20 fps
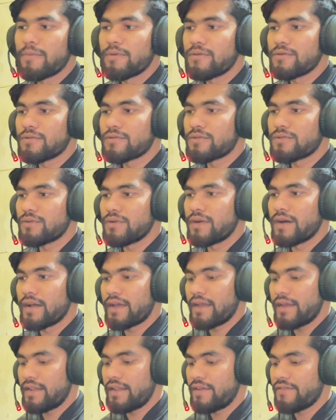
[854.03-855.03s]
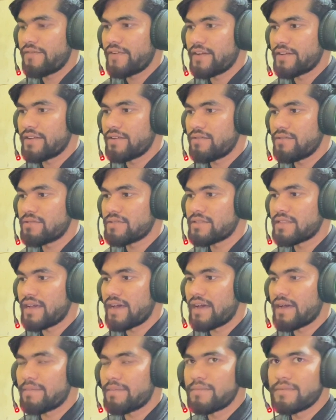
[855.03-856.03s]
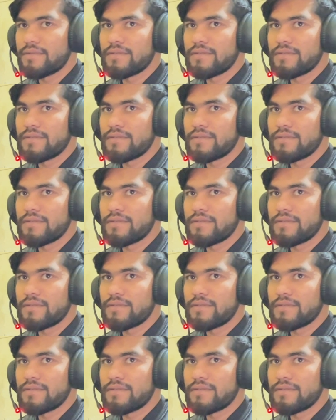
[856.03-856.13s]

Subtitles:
so again, if I reload the app,